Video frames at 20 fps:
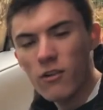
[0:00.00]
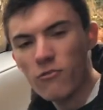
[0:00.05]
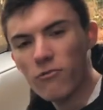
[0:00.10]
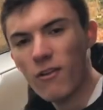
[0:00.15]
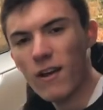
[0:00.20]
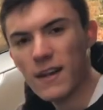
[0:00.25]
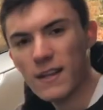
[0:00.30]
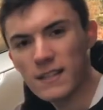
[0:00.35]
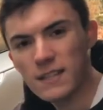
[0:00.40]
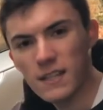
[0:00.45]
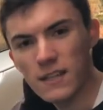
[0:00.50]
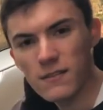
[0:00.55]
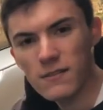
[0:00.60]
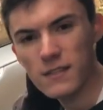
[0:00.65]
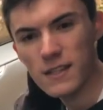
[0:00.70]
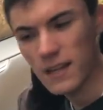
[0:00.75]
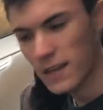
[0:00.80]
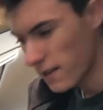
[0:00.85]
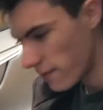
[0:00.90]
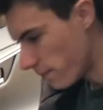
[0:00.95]

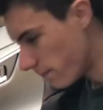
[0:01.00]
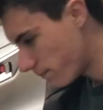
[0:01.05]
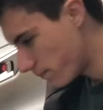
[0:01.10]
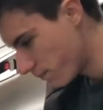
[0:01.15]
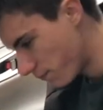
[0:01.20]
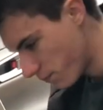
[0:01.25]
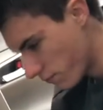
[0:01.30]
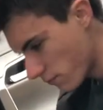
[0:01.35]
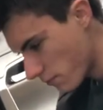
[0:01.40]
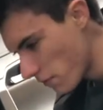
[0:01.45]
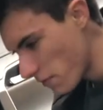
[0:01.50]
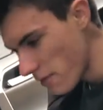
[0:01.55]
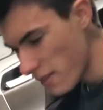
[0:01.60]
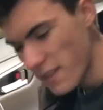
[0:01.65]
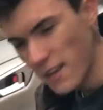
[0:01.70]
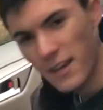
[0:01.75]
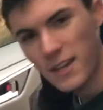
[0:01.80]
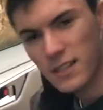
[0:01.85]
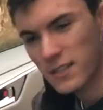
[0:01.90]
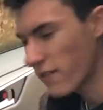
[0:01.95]
relatives,
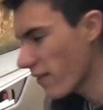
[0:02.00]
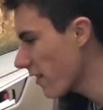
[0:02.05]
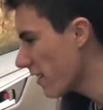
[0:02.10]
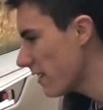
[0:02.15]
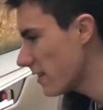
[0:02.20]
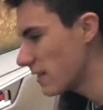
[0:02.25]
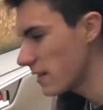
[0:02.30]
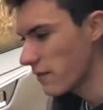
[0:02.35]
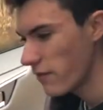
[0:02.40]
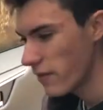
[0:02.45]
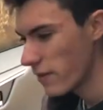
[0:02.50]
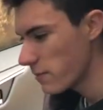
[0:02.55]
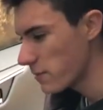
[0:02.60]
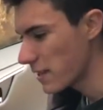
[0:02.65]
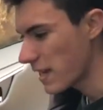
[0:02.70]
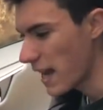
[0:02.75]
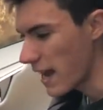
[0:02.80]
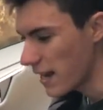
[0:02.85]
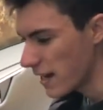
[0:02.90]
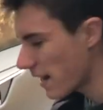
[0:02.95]
it's very easy for them to
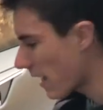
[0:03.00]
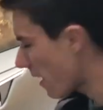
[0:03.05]
get in and